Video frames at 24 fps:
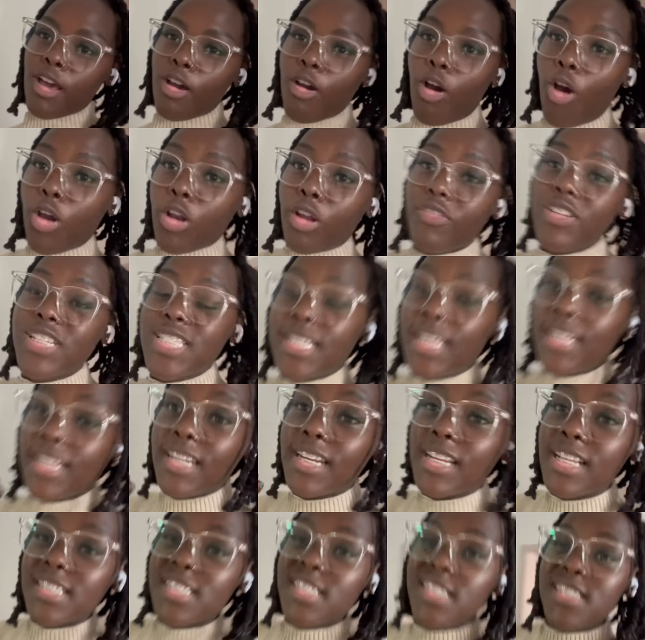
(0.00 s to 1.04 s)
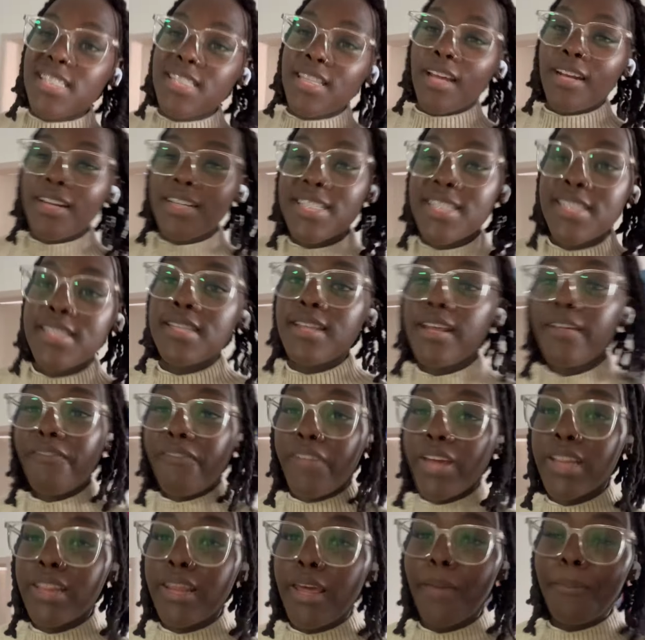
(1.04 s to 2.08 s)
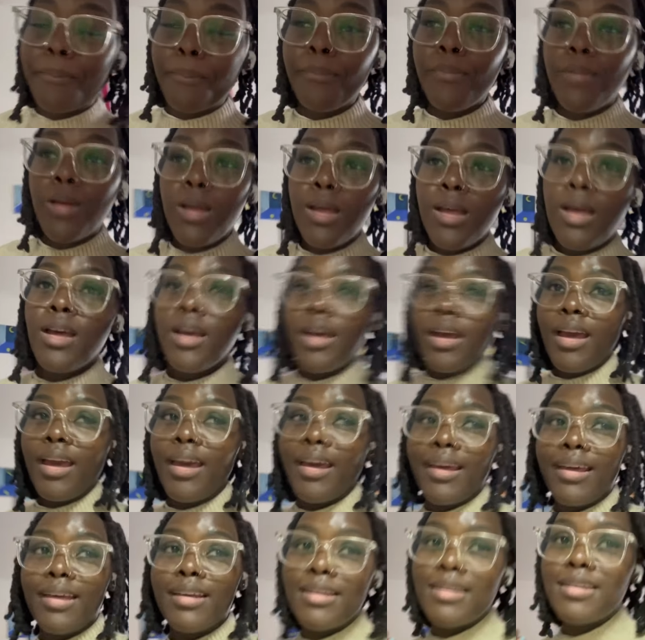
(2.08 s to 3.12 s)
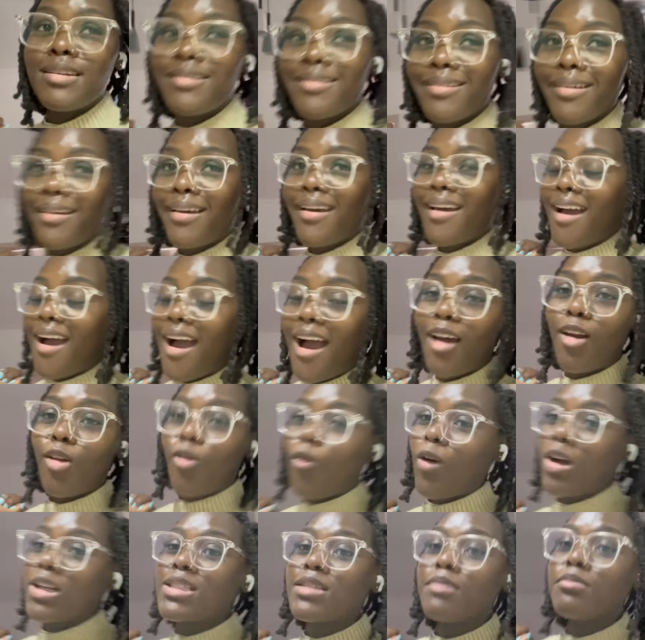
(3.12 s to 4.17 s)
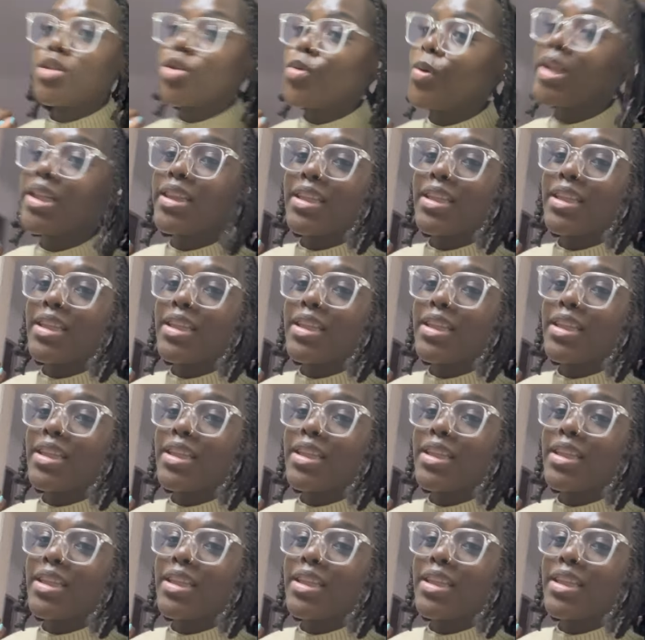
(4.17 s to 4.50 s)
all of a sudden he just started sniffing them, and I don't want him doing